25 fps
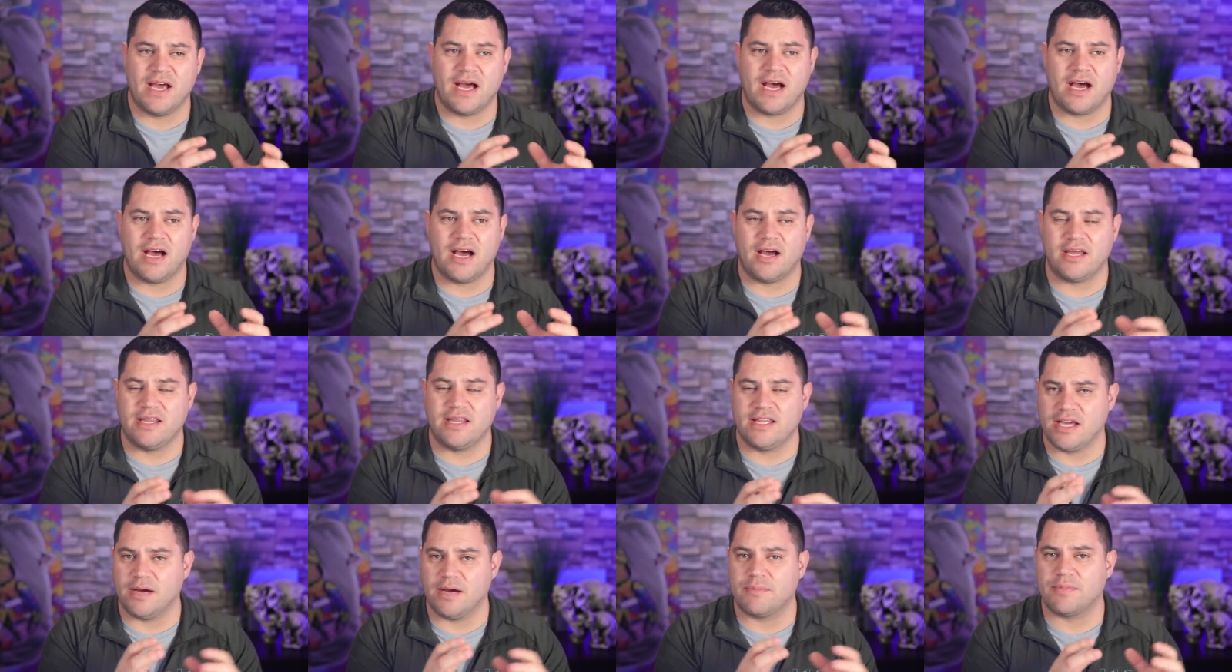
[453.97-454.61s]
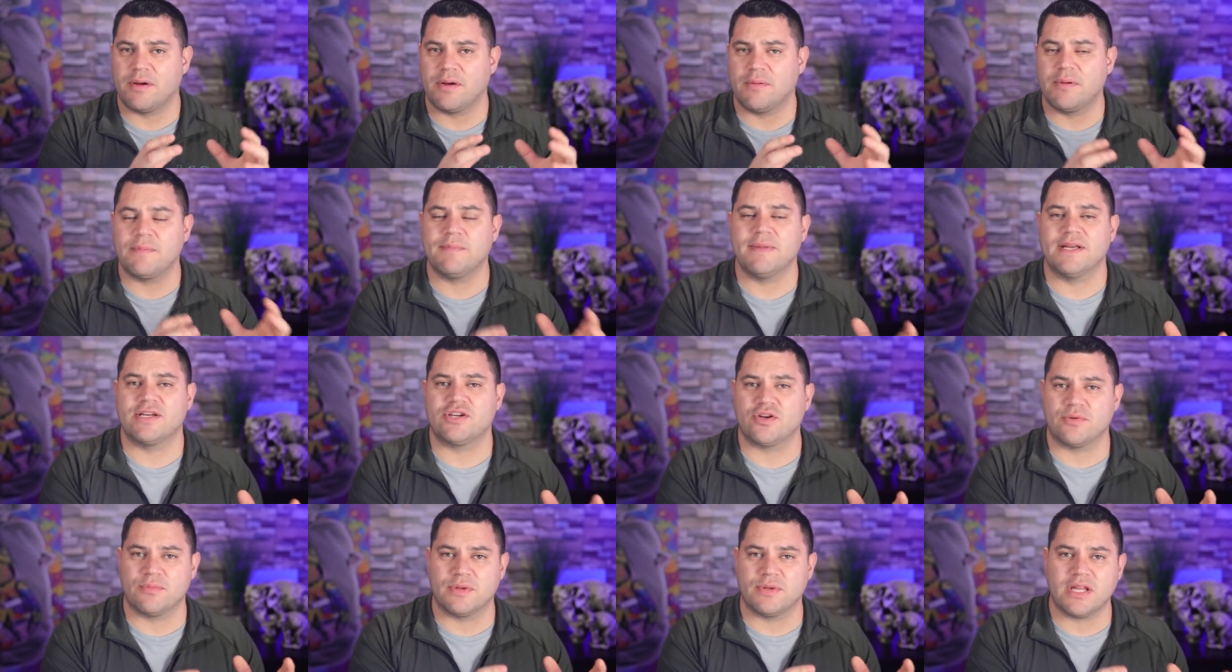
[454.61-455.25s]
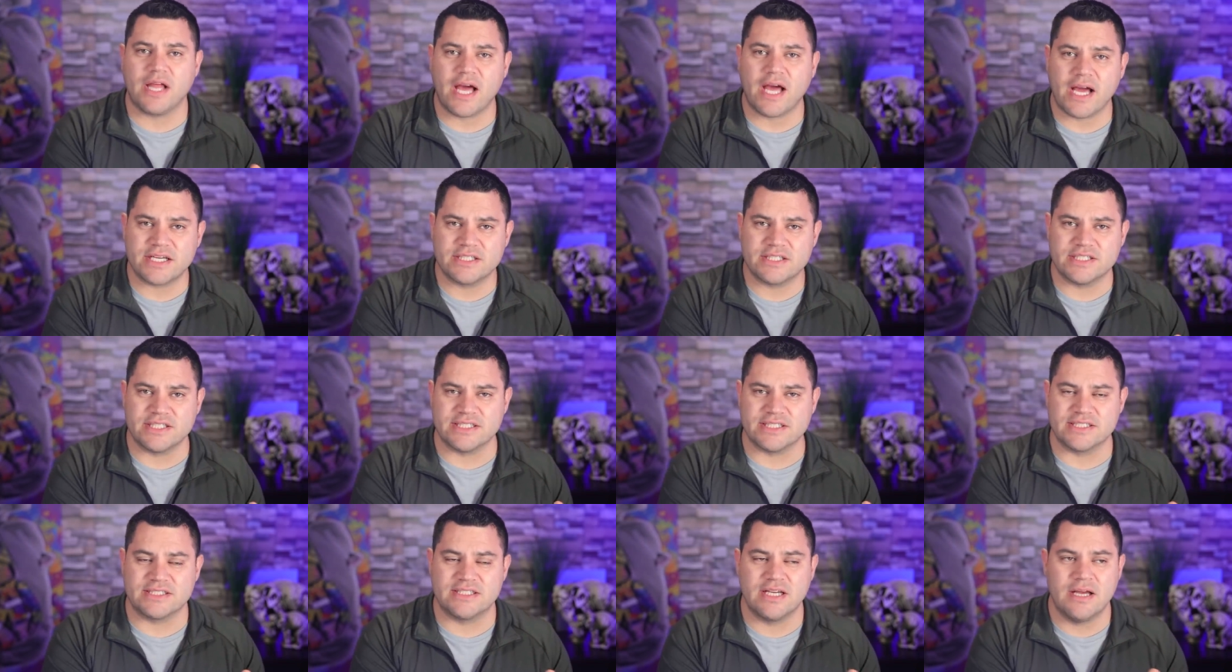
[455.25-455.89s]
uh, in the upcoming midterm
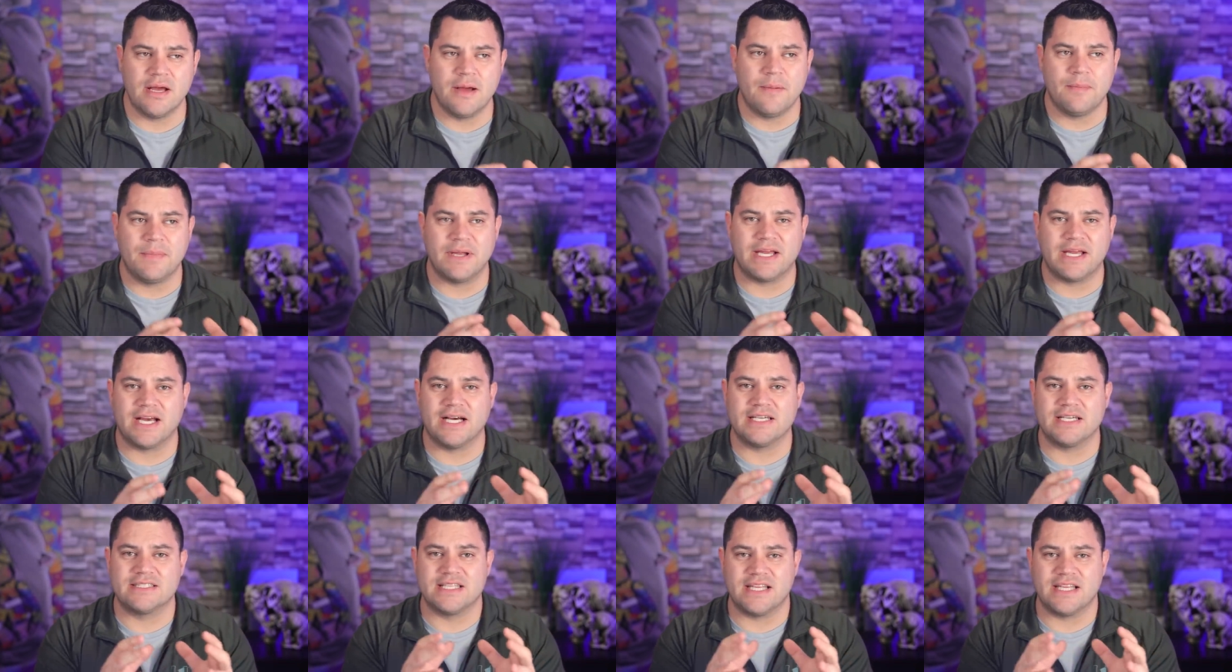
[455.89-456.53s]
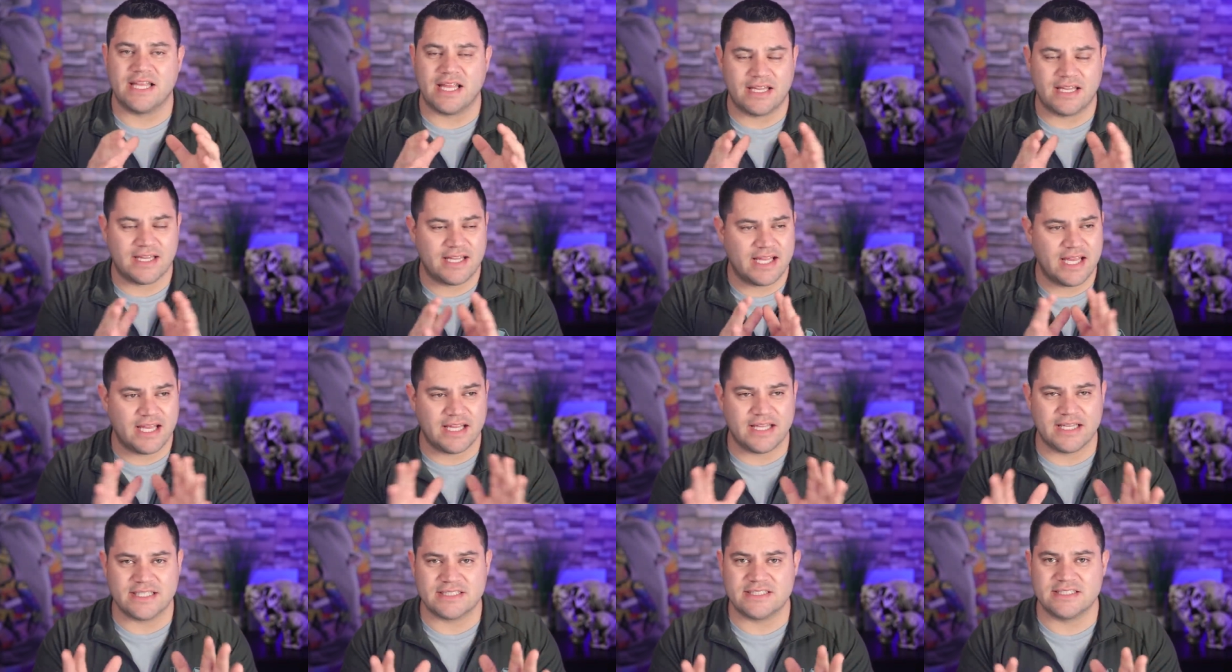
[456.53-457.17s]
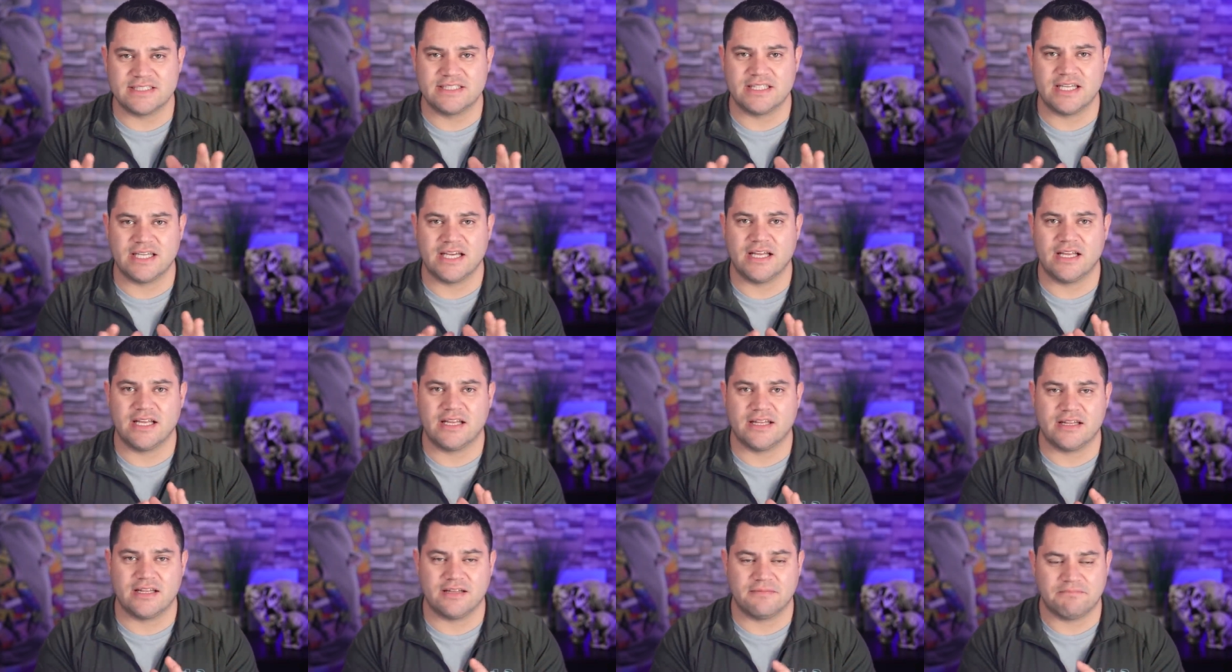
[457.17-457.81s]
elections because and again this is
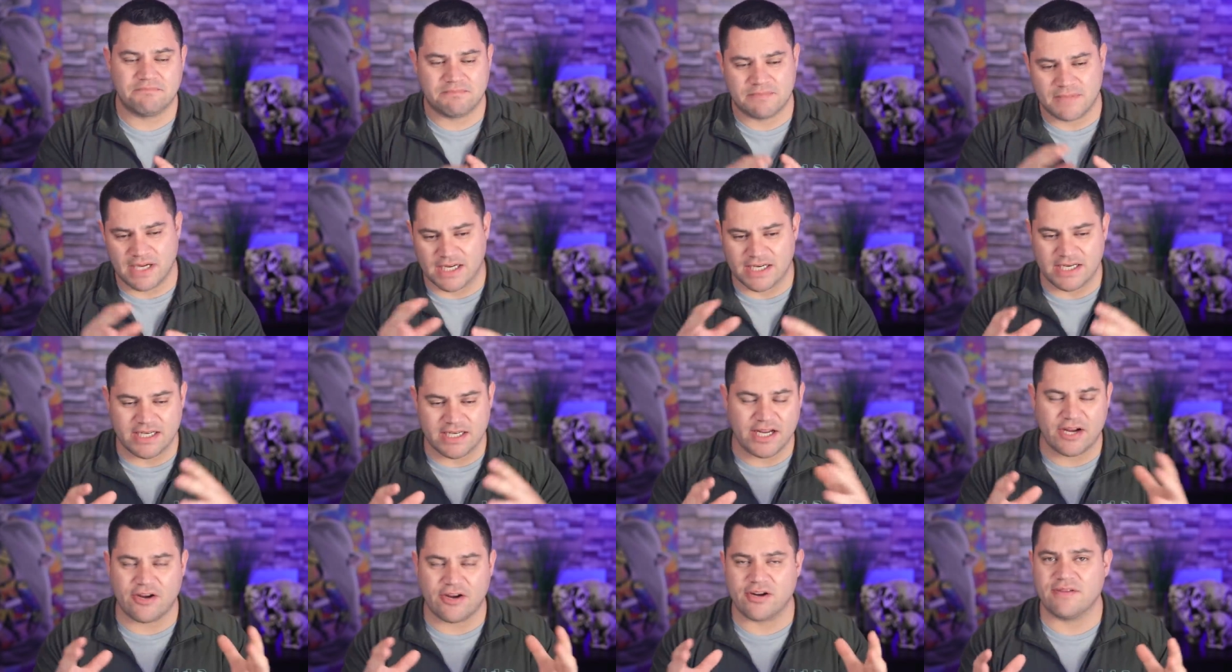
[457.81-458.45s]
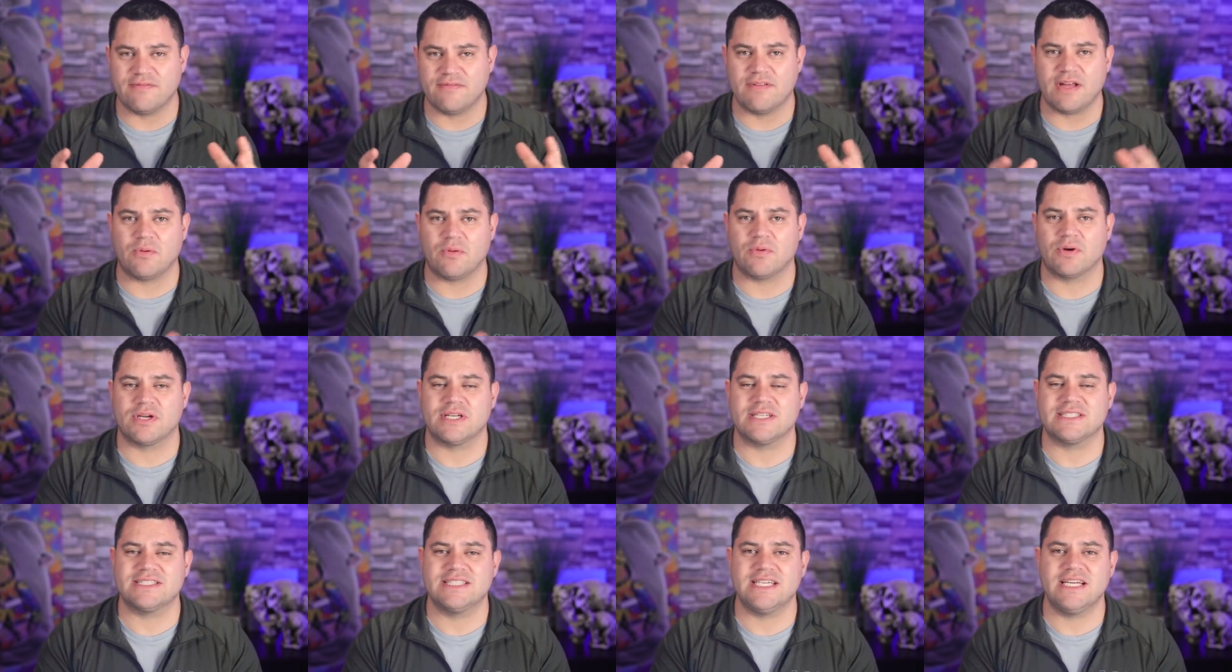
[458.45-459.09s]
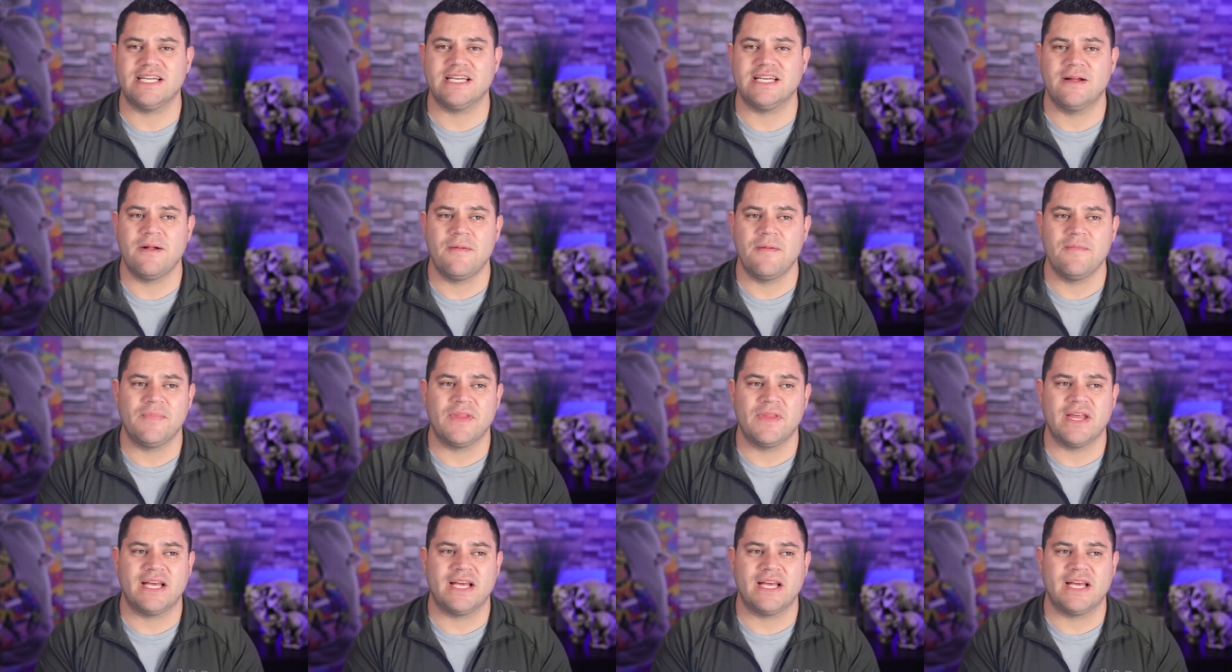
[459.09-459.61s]
the the kind of narrative that we're going to see